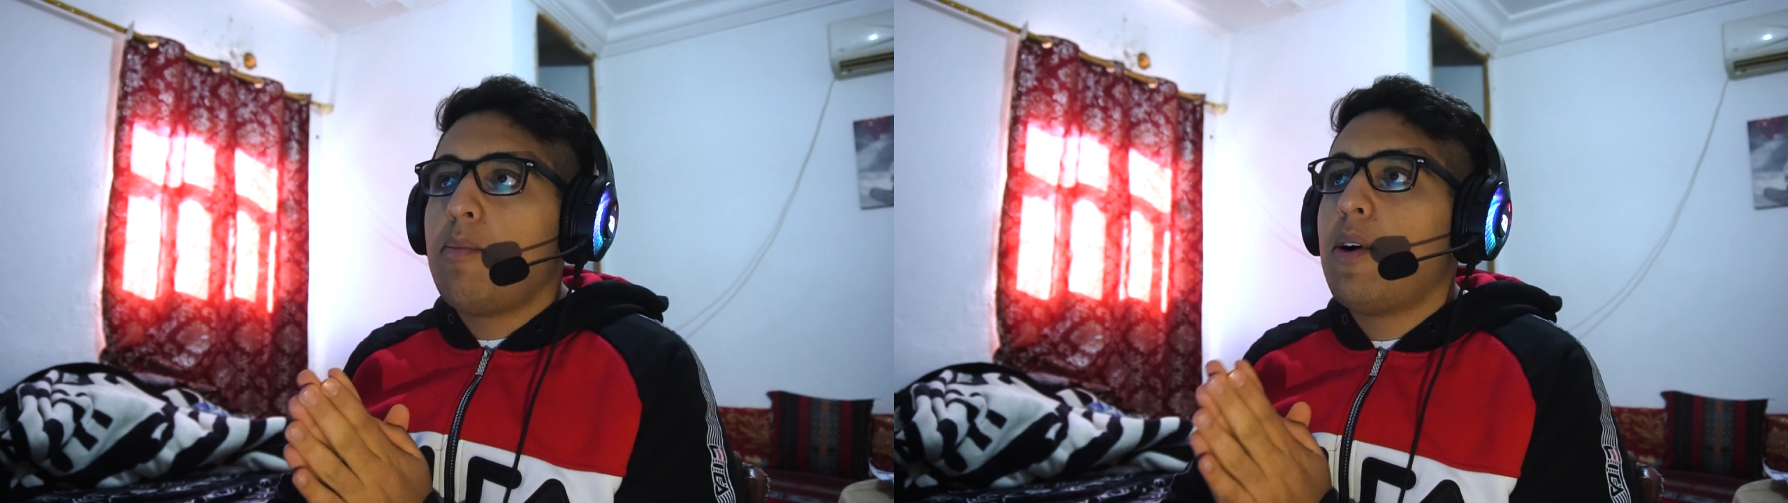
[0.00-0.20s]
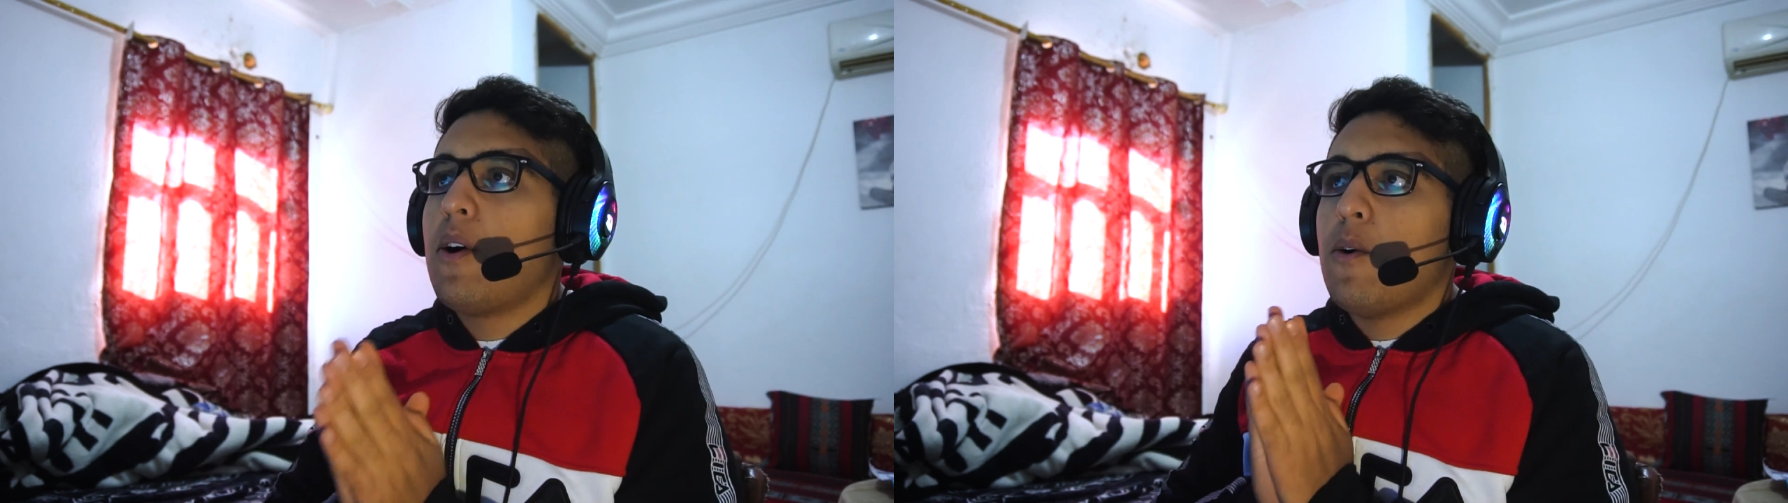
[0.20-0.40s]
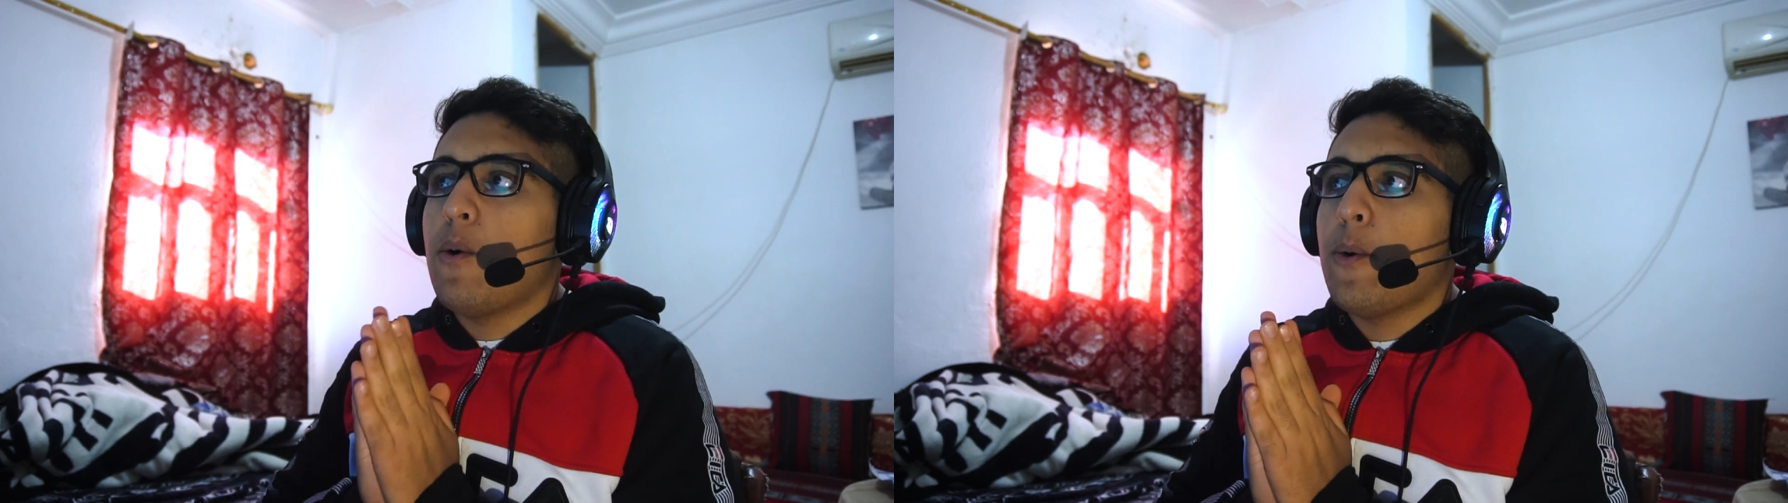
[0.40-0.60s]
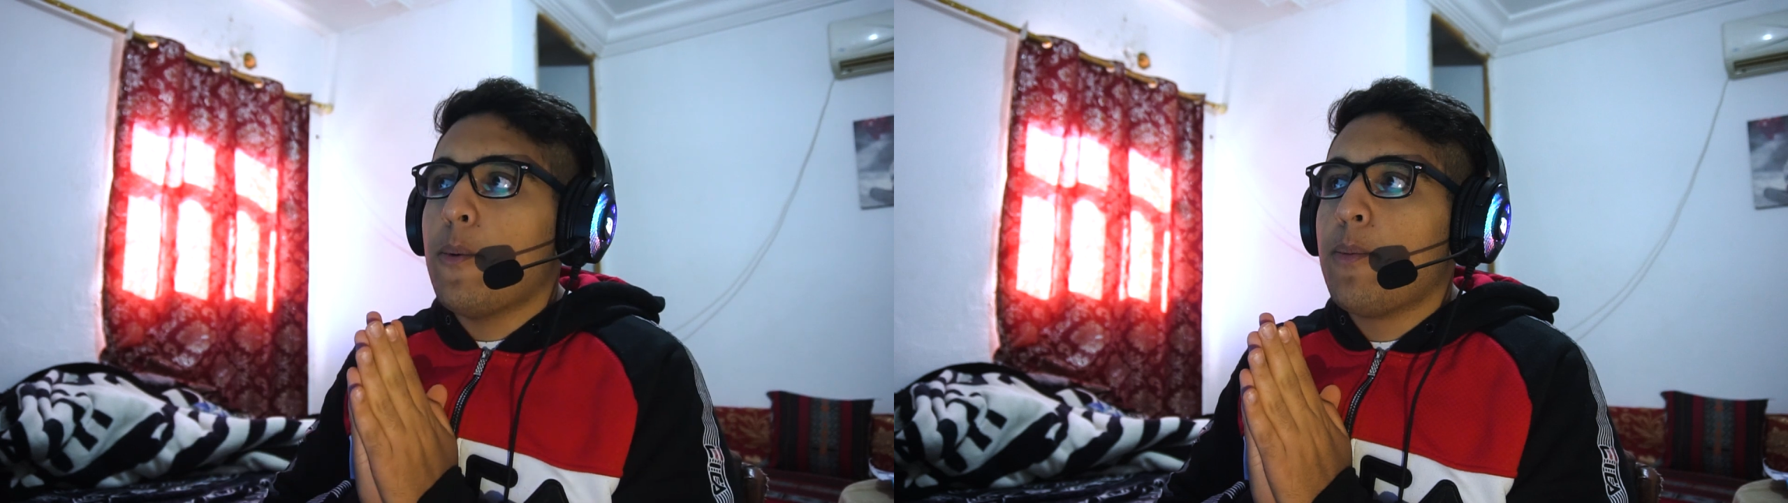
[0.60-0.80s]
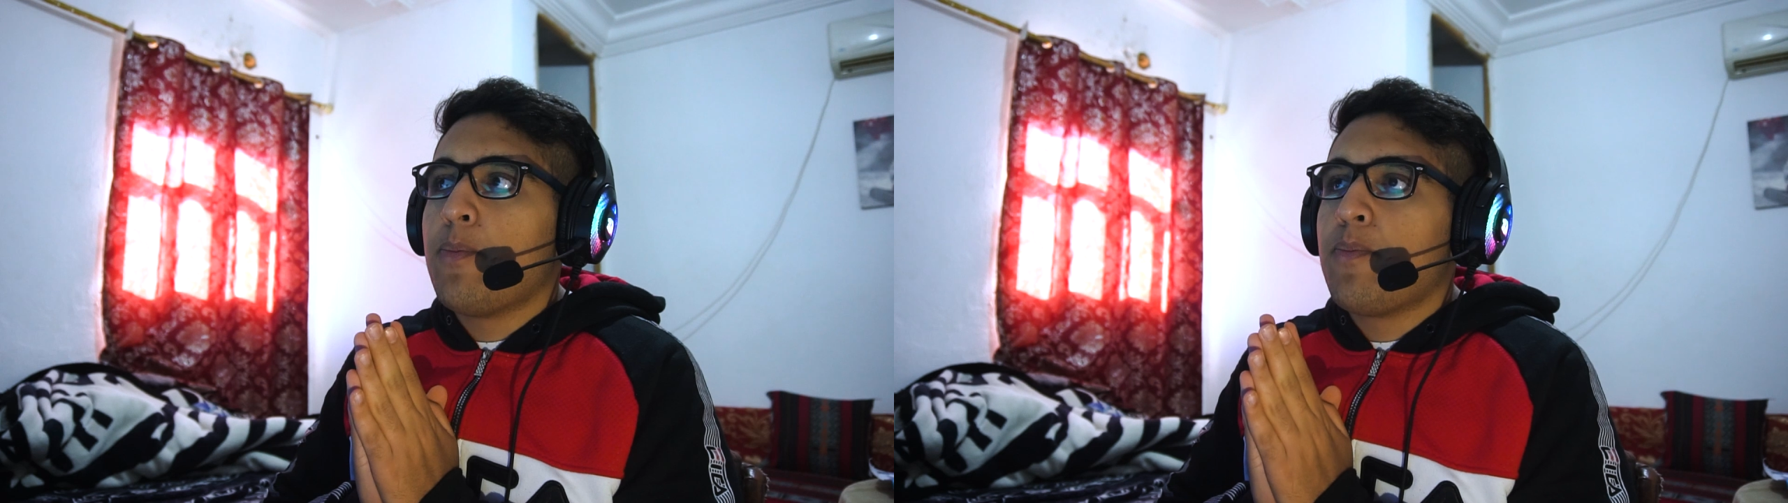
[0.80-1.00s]
Bro,
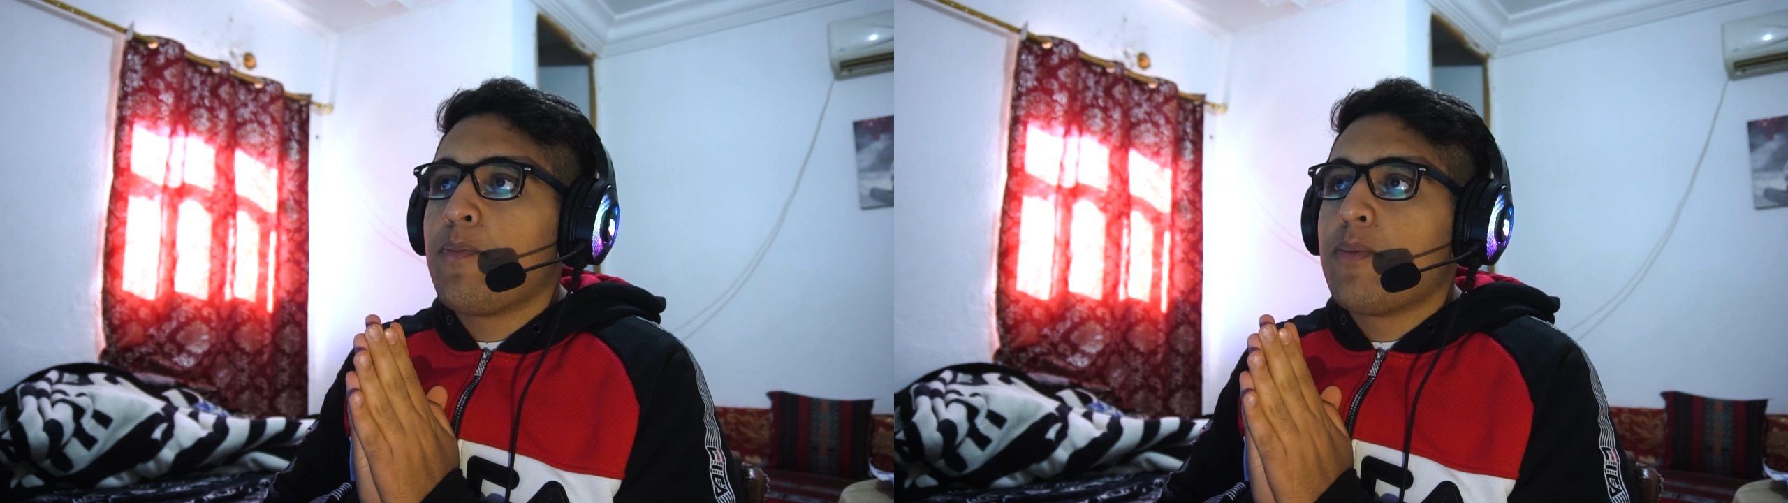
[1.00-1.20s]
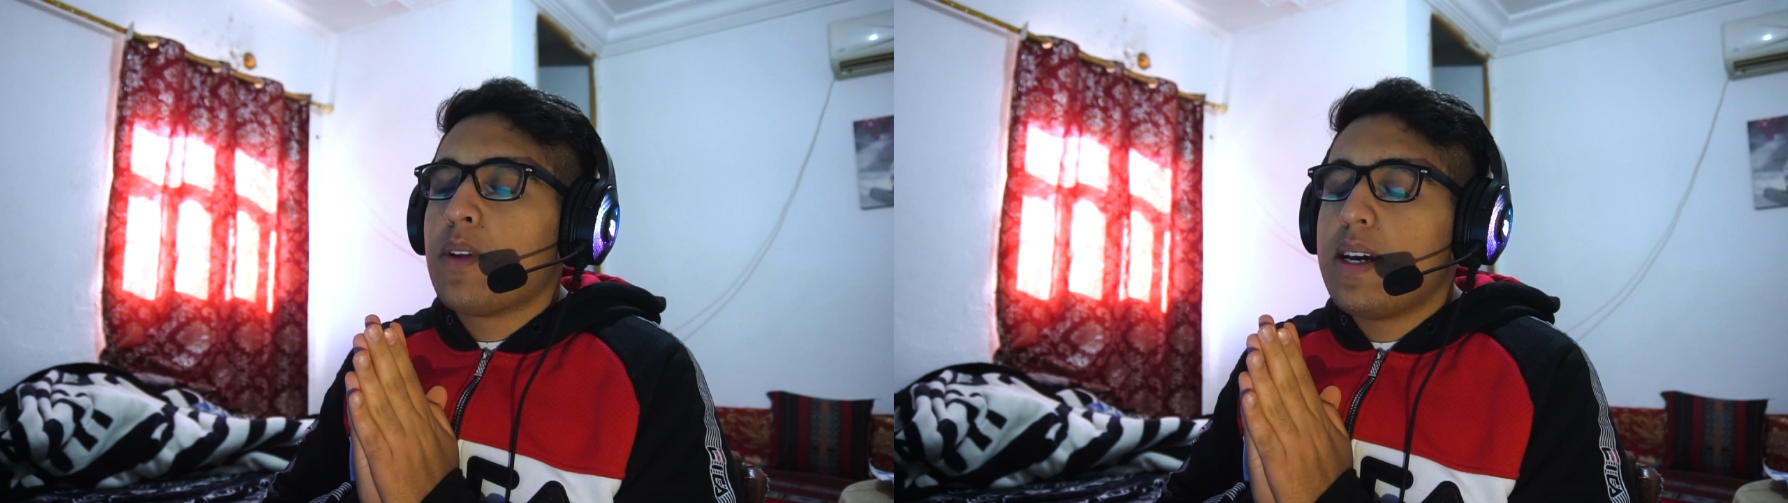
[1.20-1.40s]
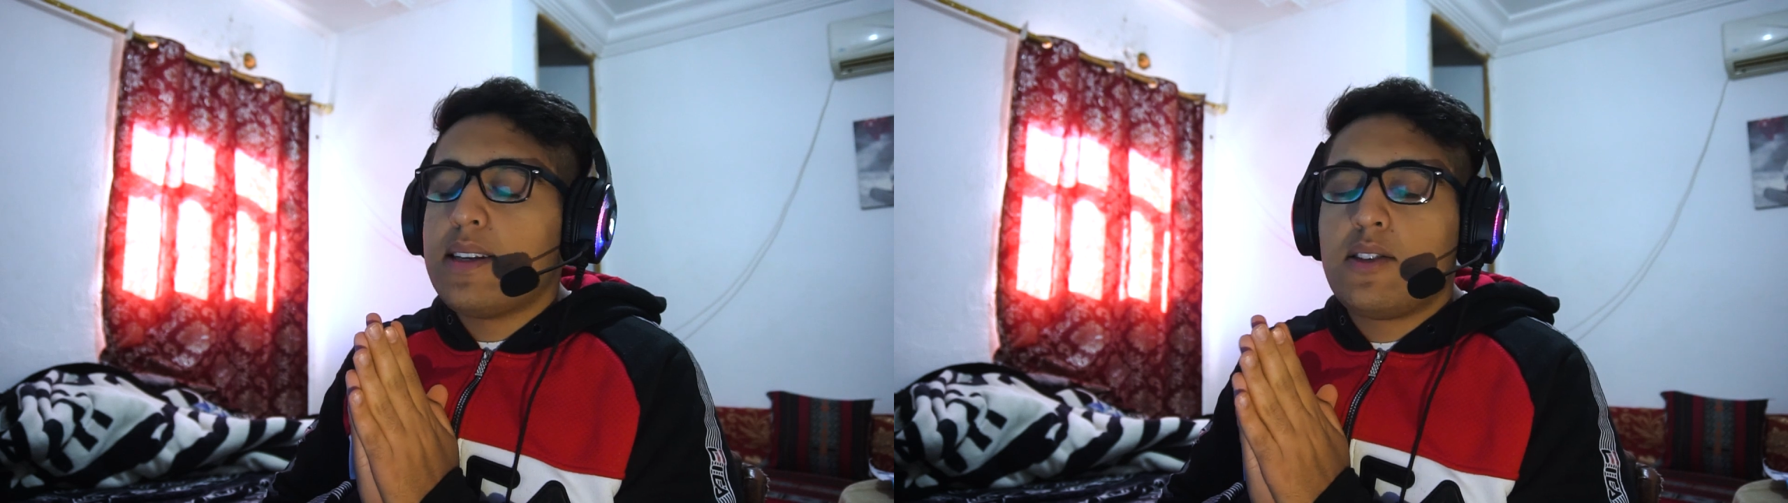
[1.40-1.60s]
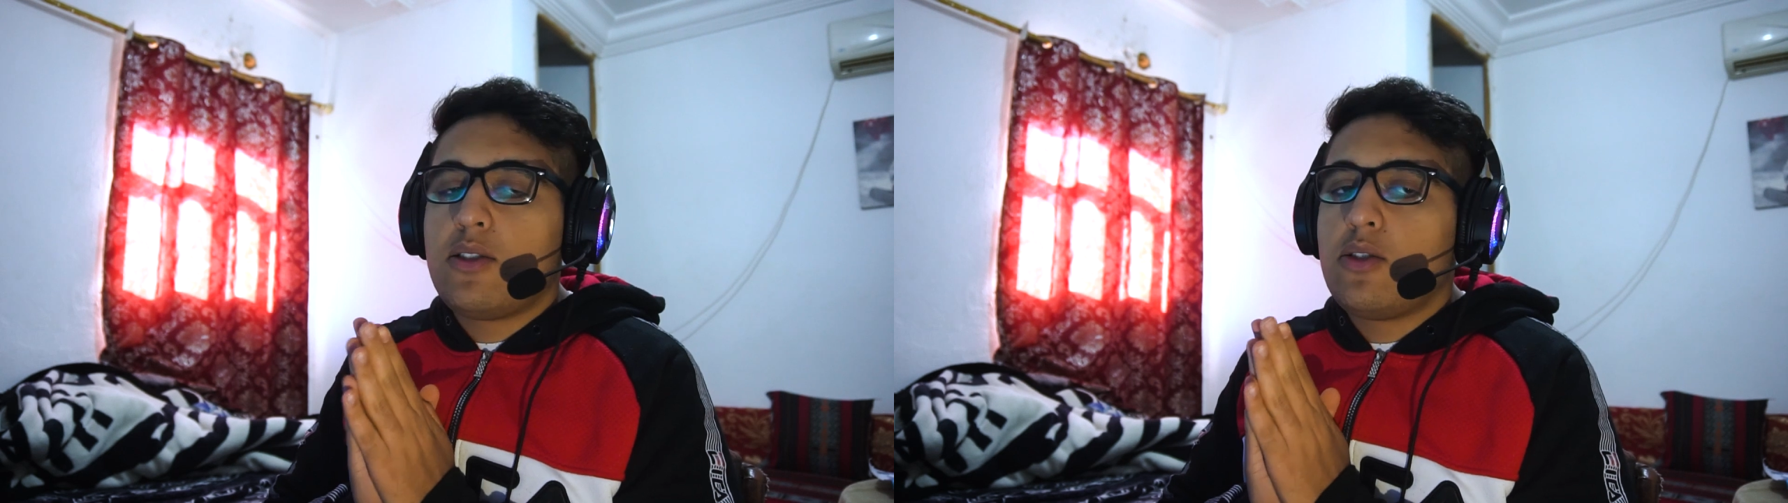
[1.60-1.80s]
it's